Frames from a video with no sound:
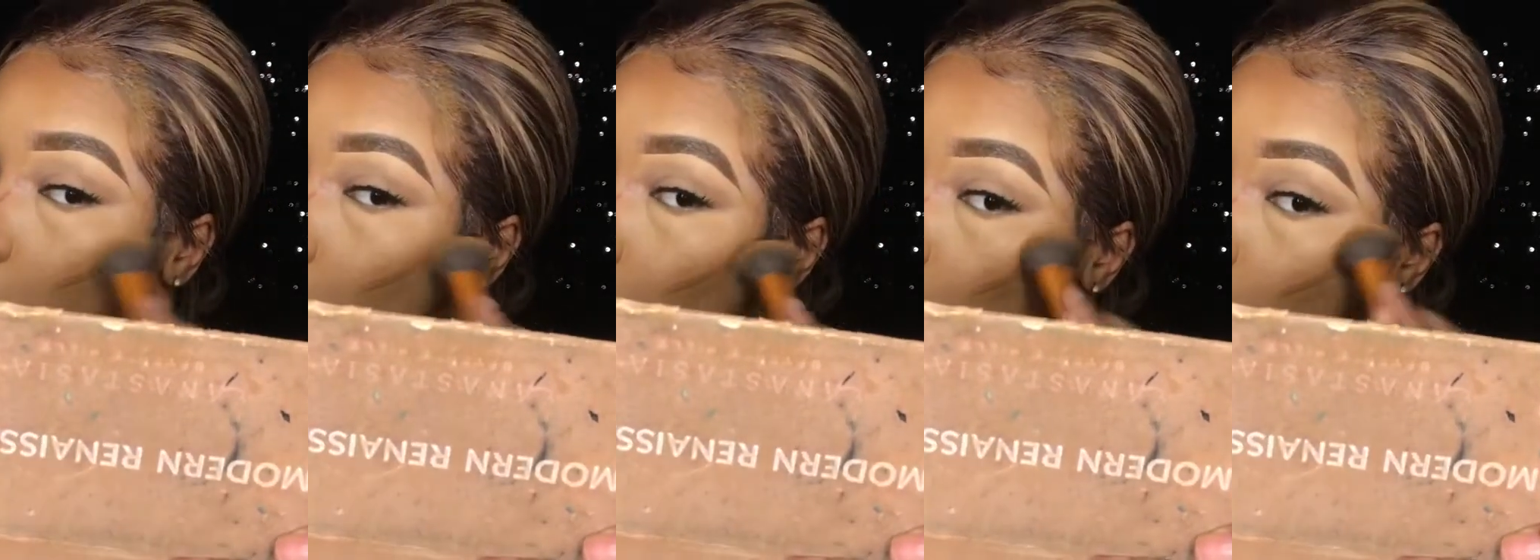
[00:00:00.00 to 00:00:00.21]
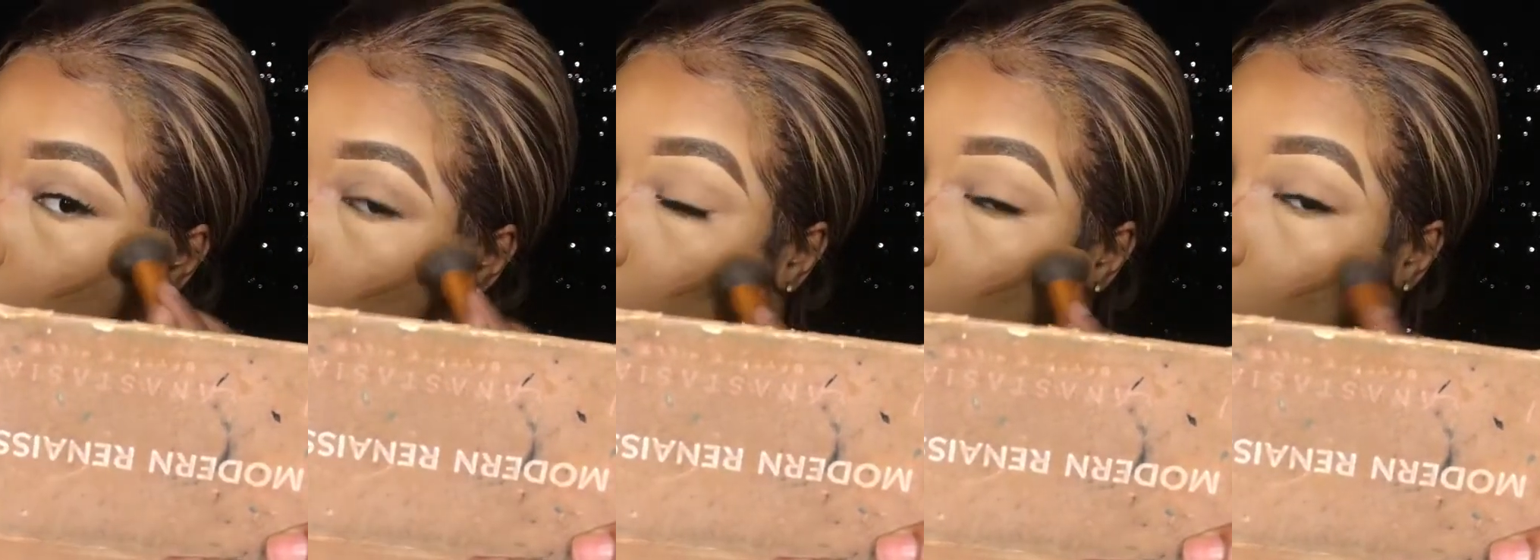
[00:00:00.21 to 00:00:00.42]

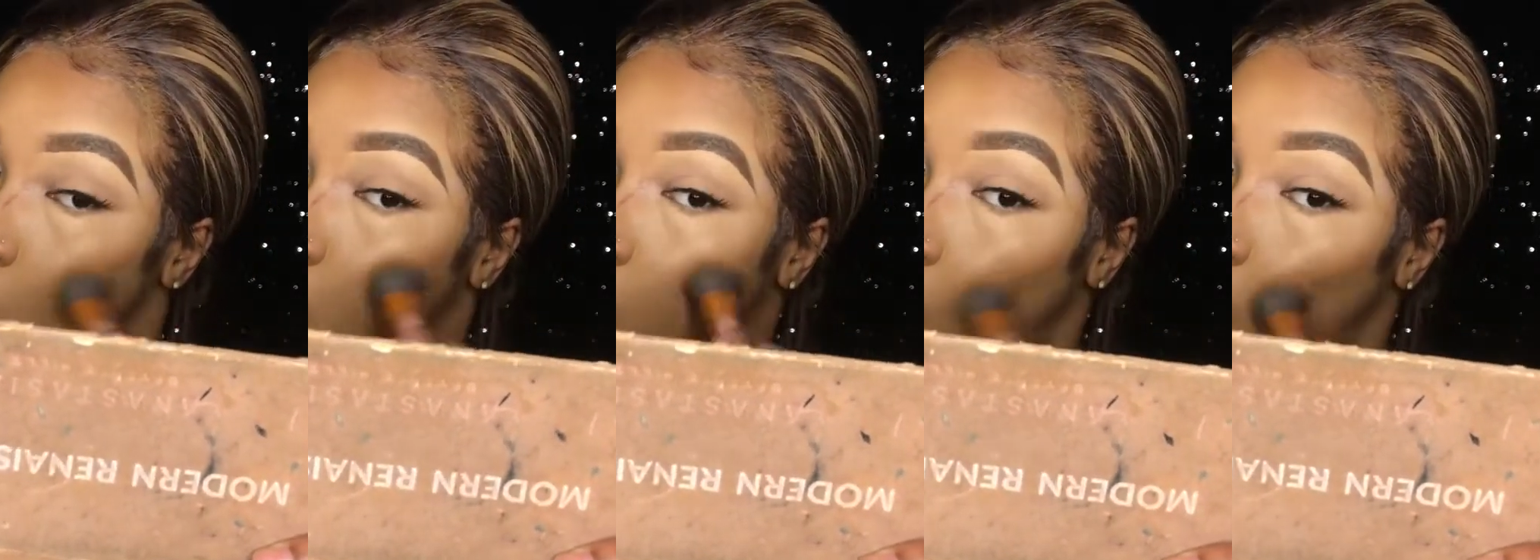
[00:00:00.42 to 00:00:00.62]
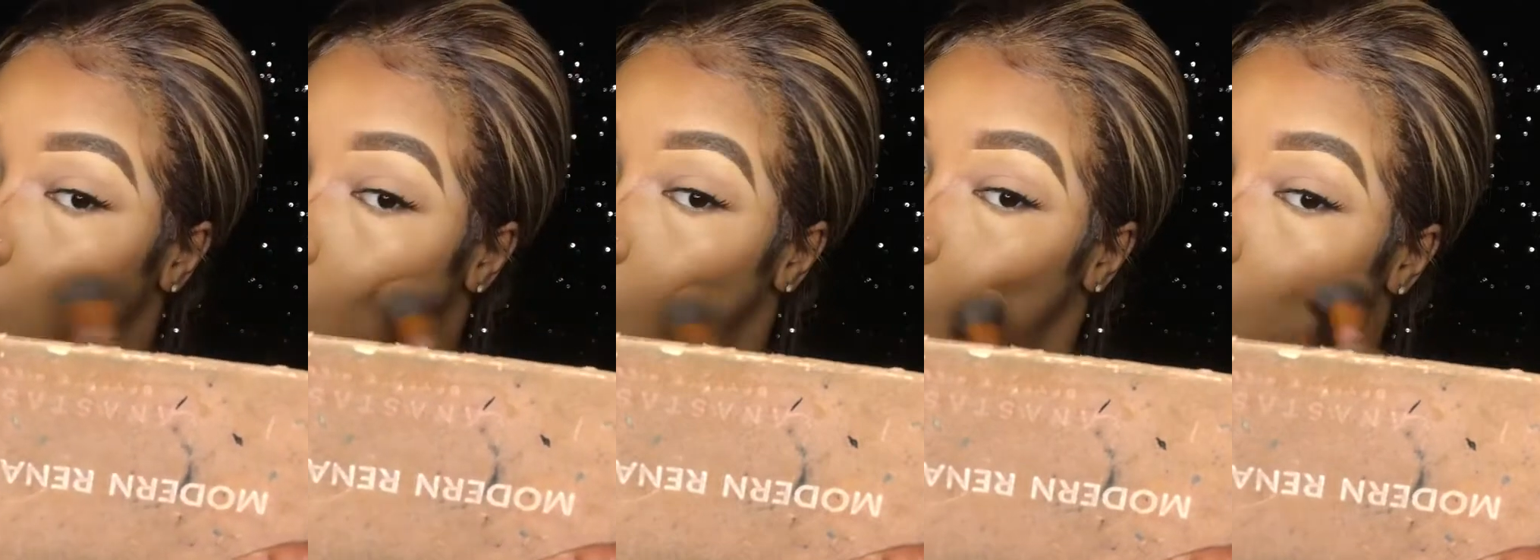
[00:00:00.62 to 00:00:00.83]
Most
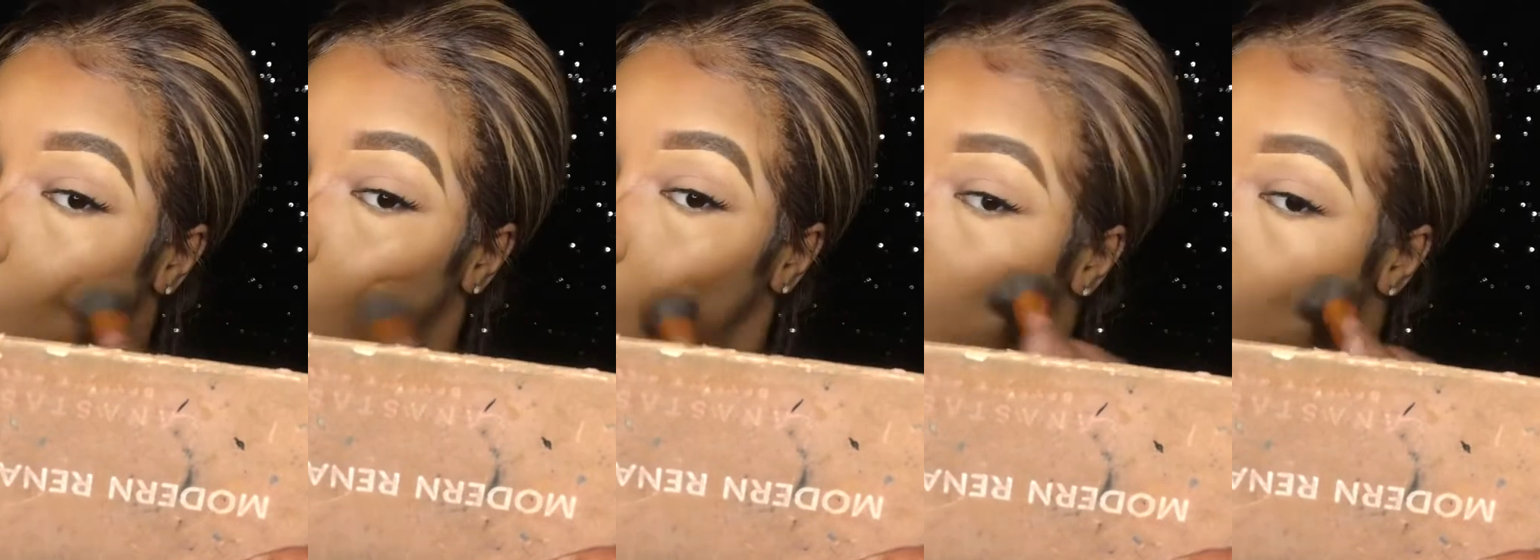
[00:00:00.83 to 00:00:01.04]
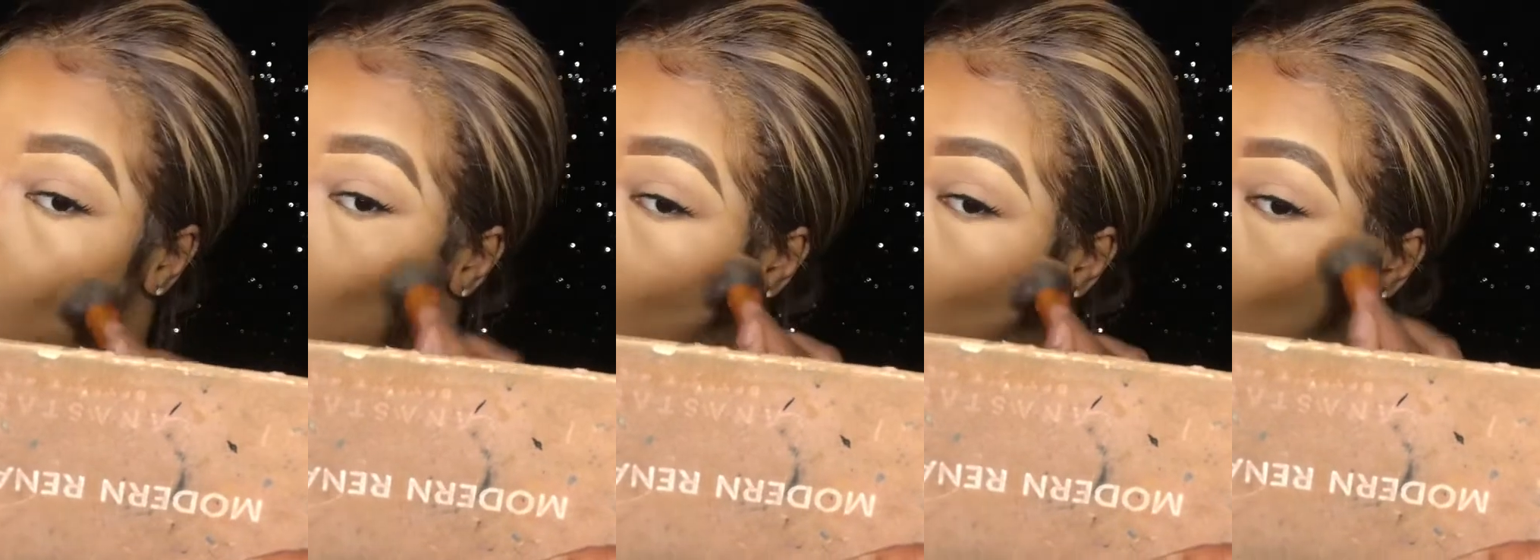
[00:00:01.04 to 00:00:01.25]
times it's
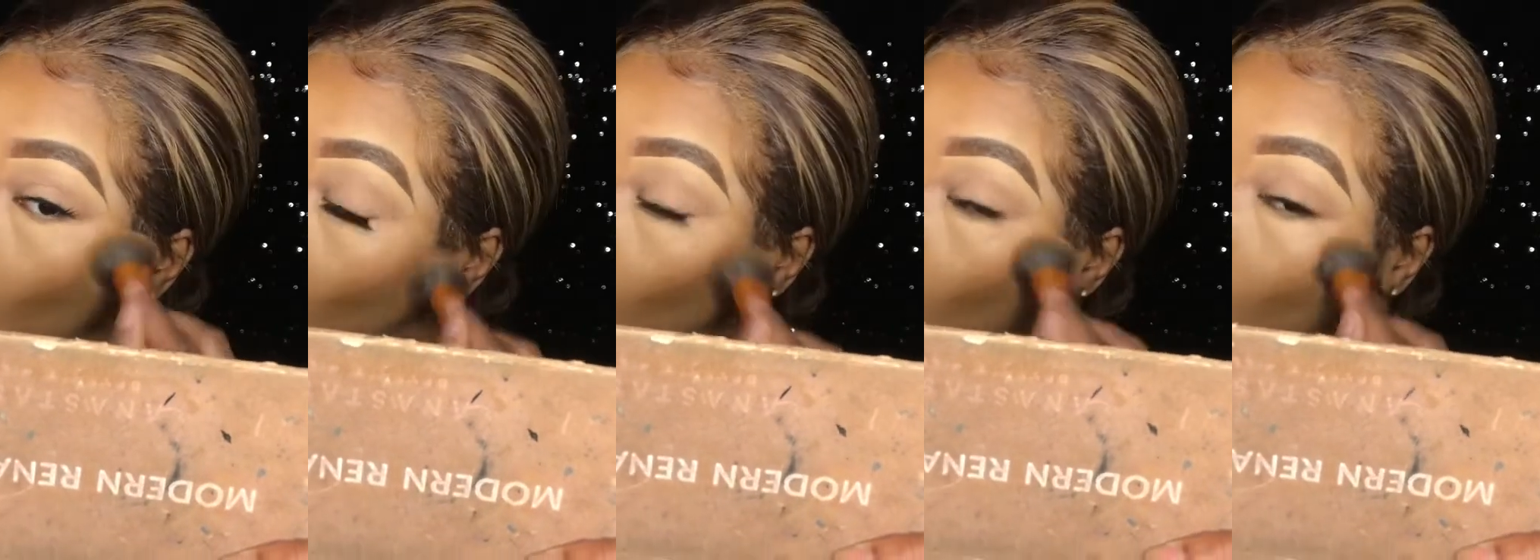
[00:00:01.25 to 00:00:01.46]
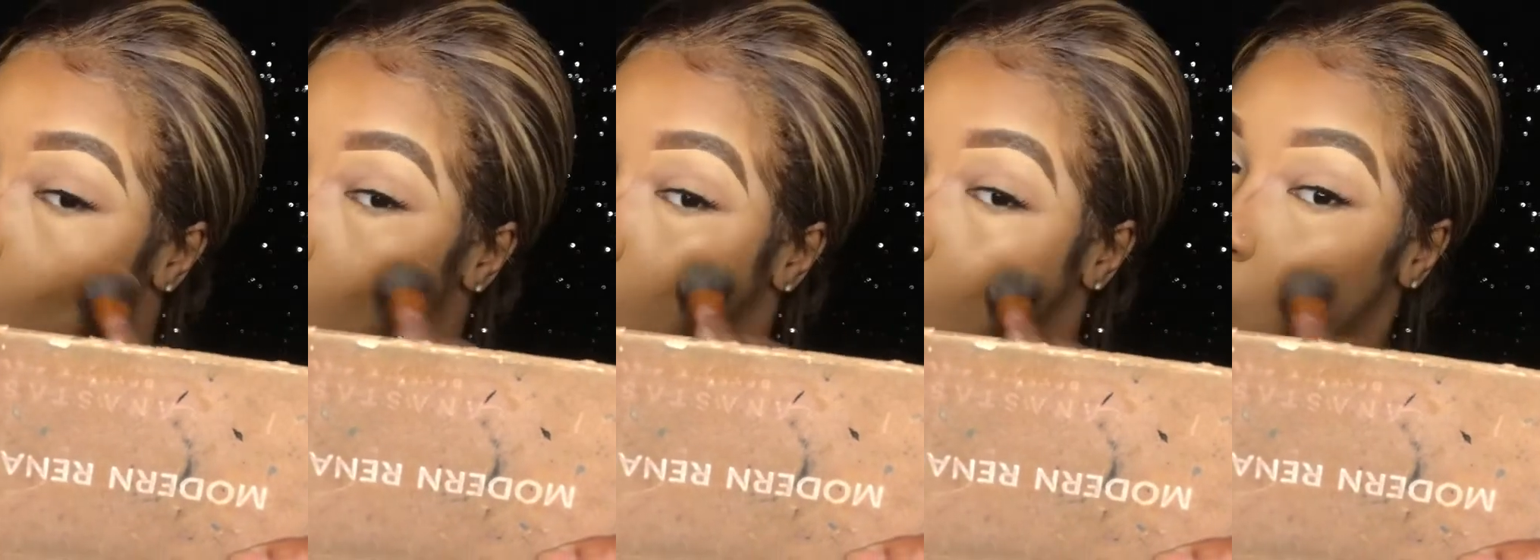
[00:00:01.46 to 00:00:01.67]
just
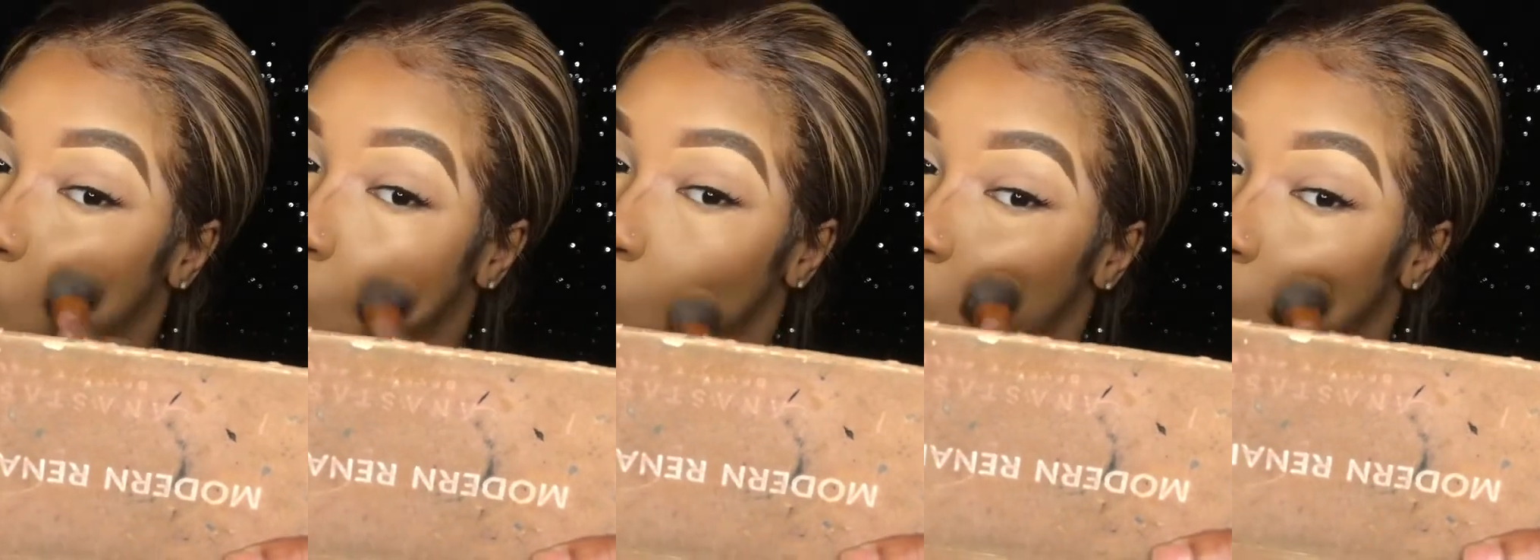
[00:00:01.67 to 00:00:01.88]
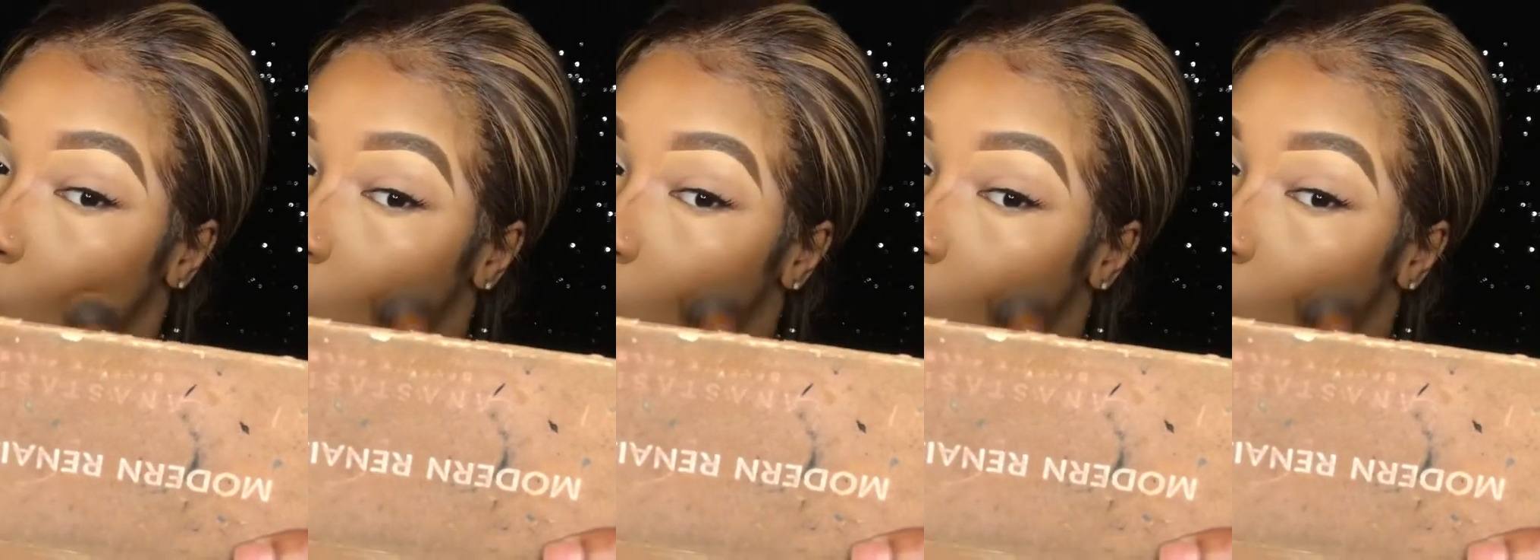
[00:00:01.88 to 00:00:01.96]
trial and error.